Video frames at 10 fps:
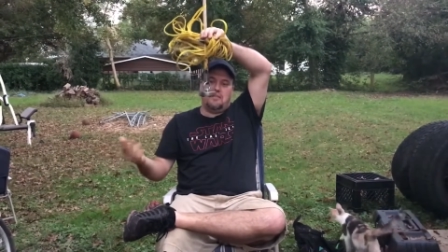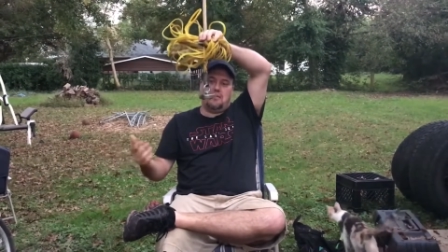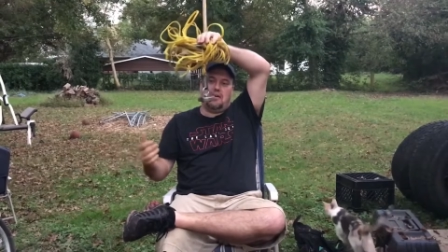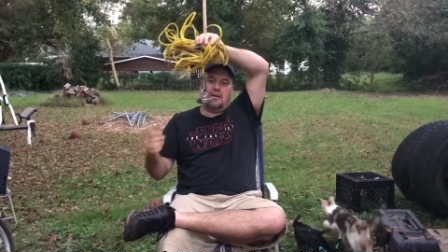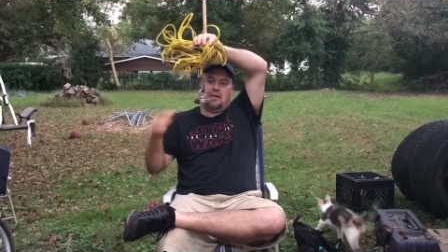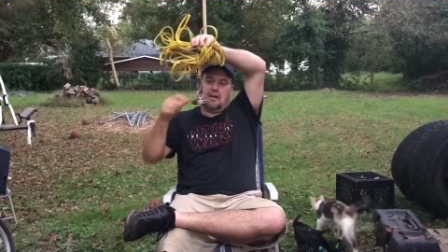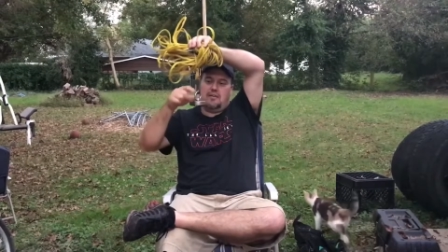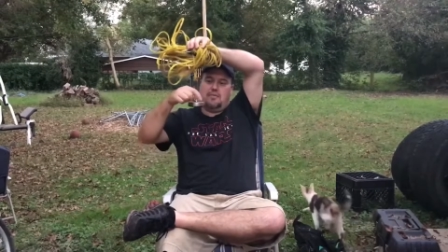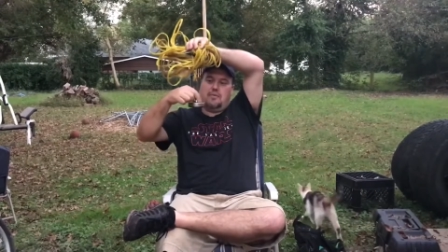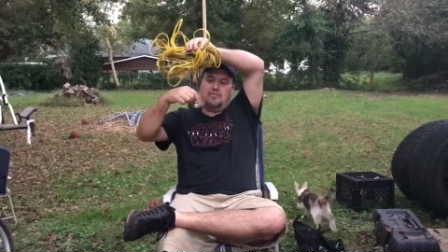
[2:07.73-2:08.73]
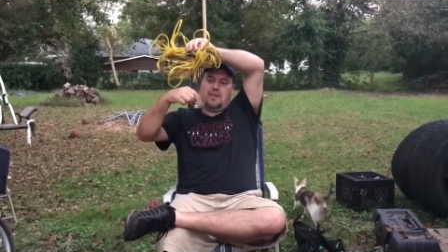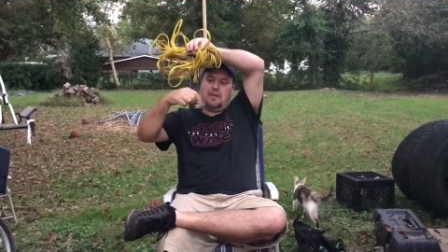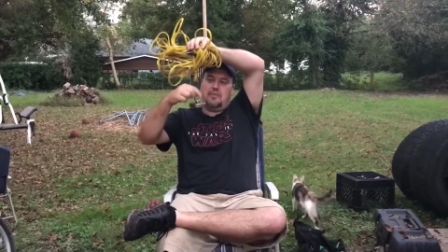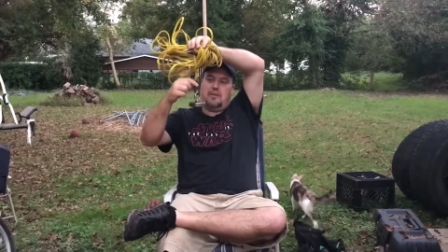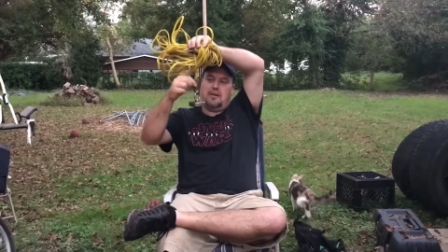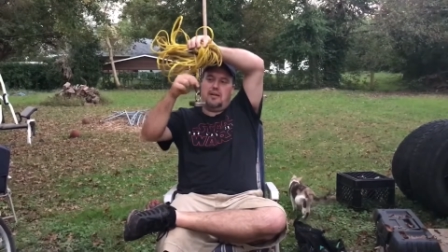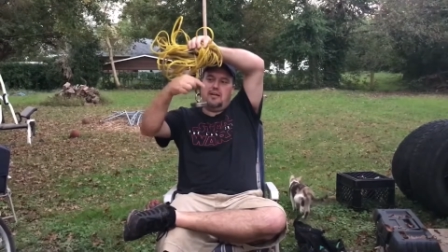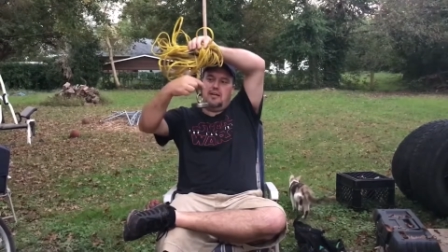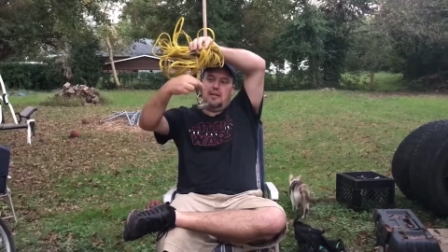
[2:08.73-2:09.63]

that right. I don't know if I am or not.